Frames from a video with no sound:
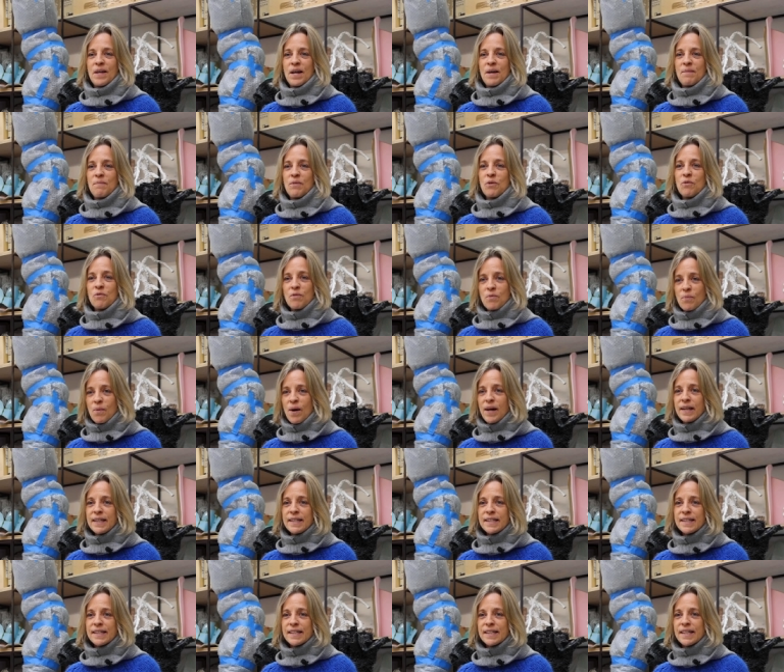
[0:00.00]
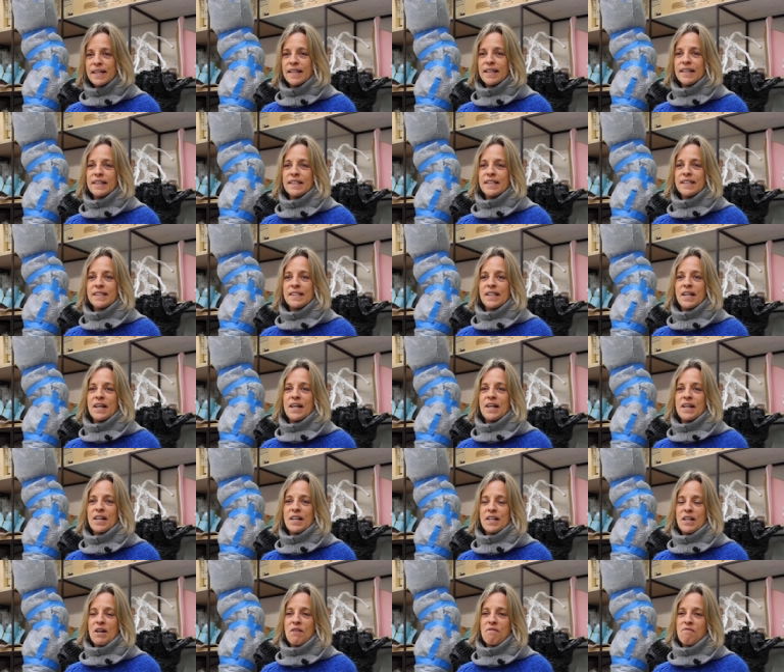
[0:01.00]
I'm Laura White and
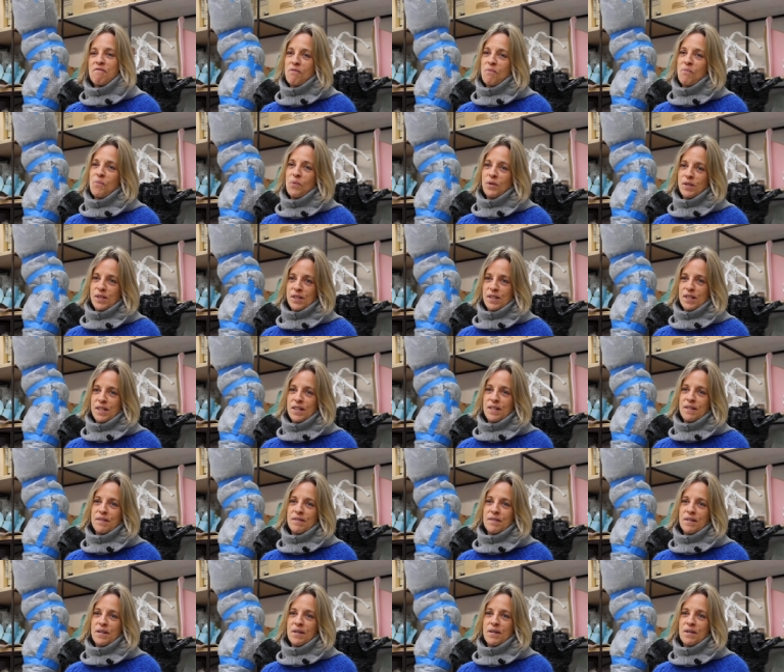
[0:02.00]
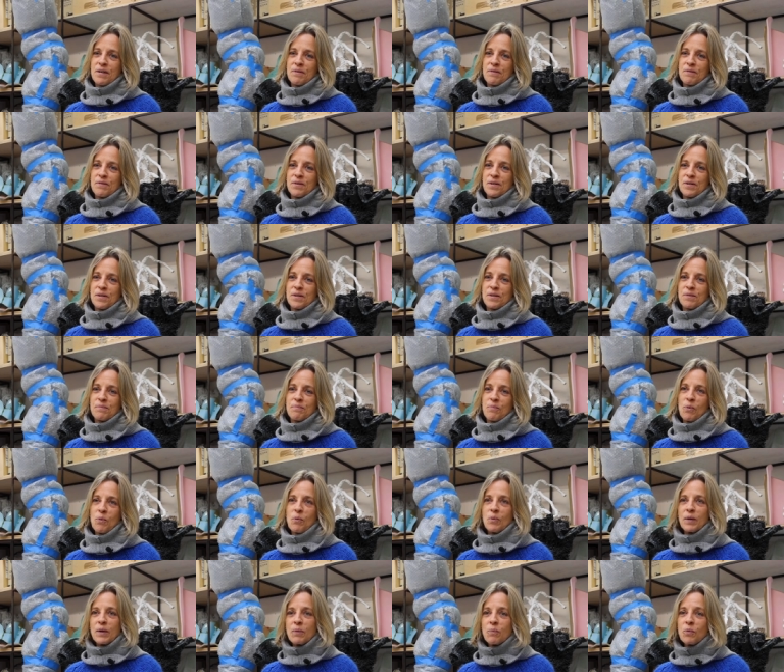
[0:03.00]
I come from Worcester. I was
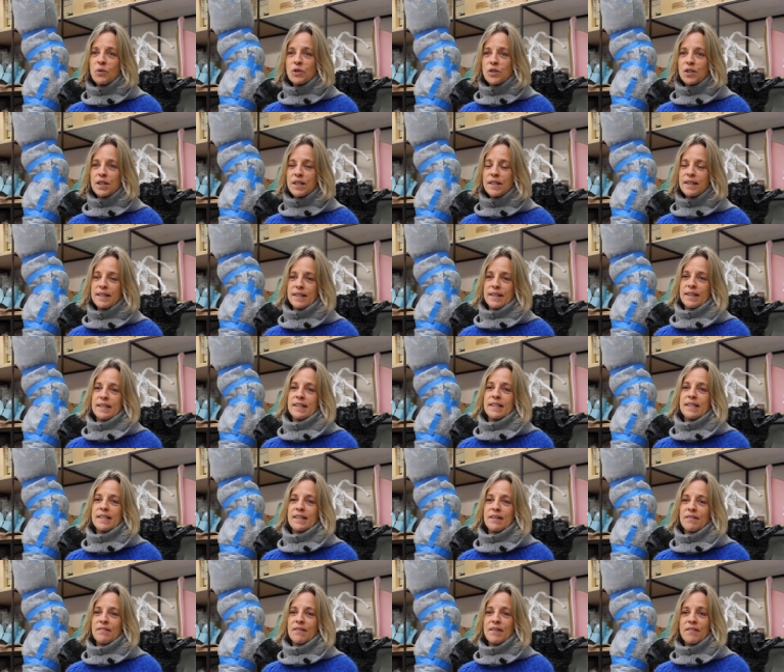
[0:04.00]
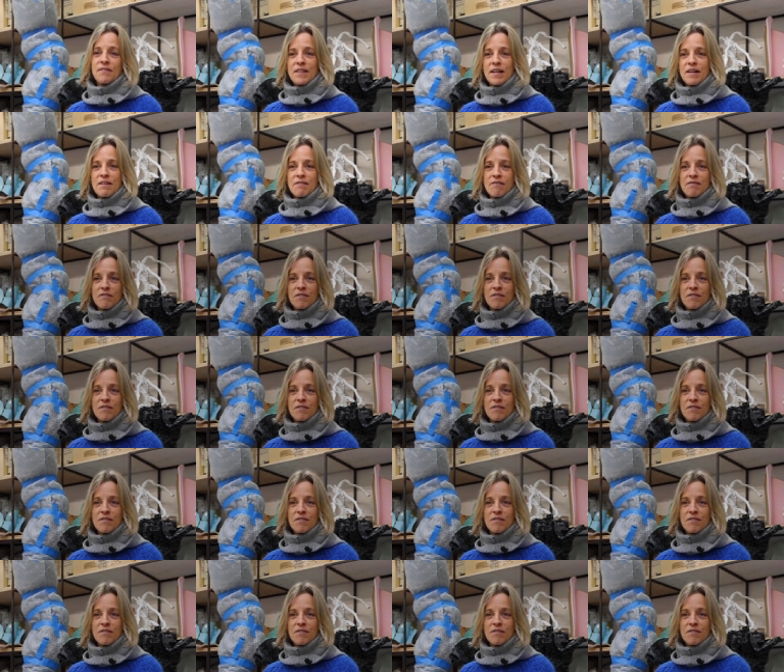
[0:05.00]
born in Worcester and I've lived there